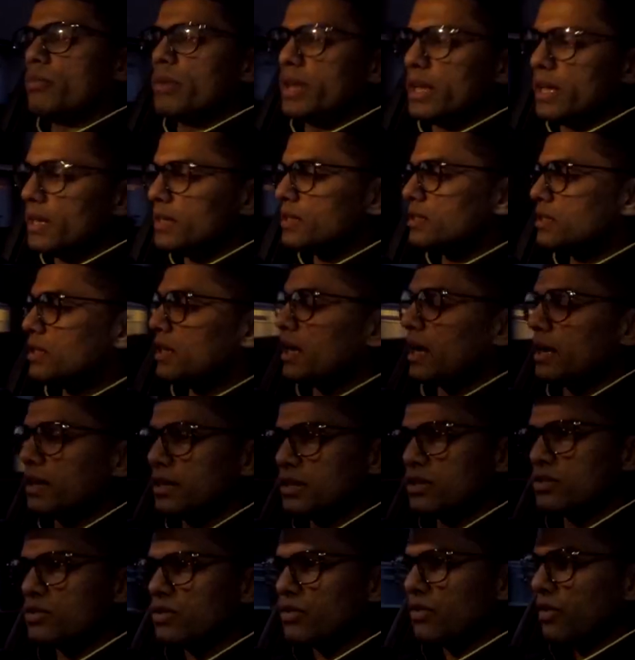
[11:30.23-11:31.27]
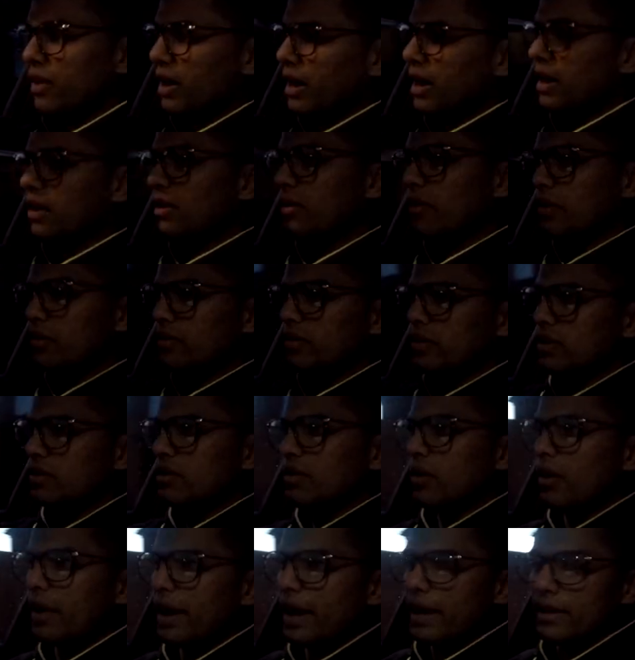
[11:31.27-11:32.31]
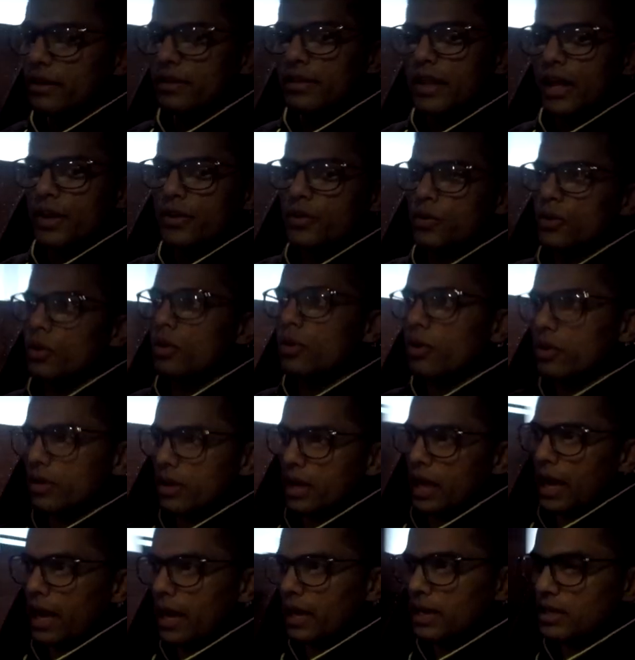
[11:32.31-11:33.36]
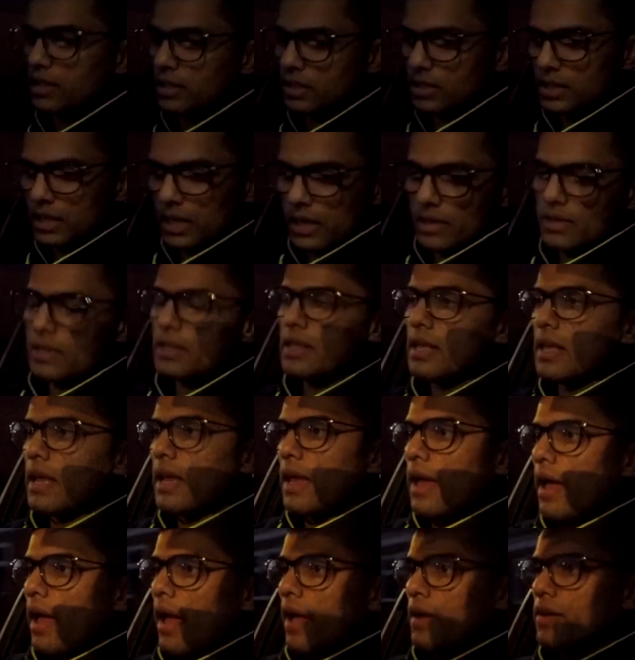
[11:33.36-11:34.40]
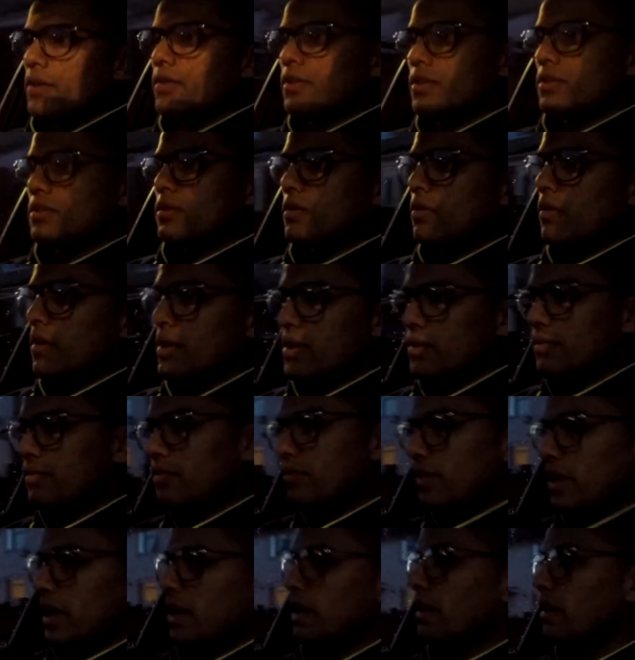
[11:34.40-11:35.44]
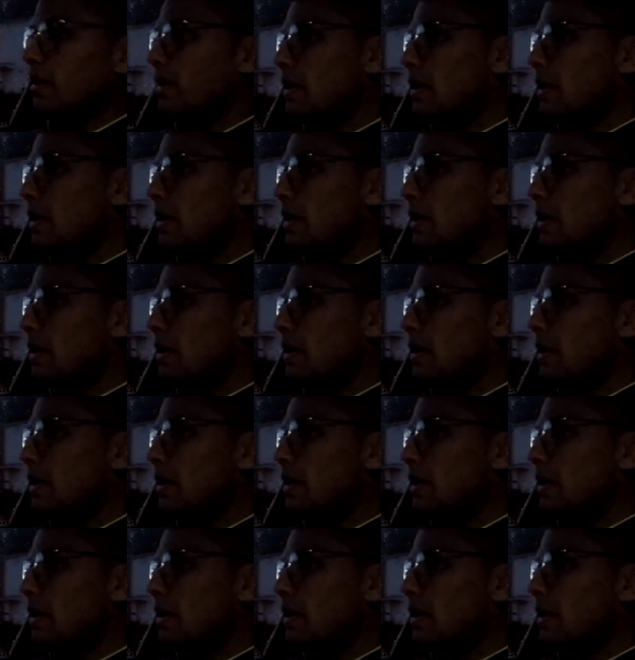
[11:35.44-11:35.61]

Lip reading: Easy. I did try and look for the door handle. They do look nice, and it is a great thing.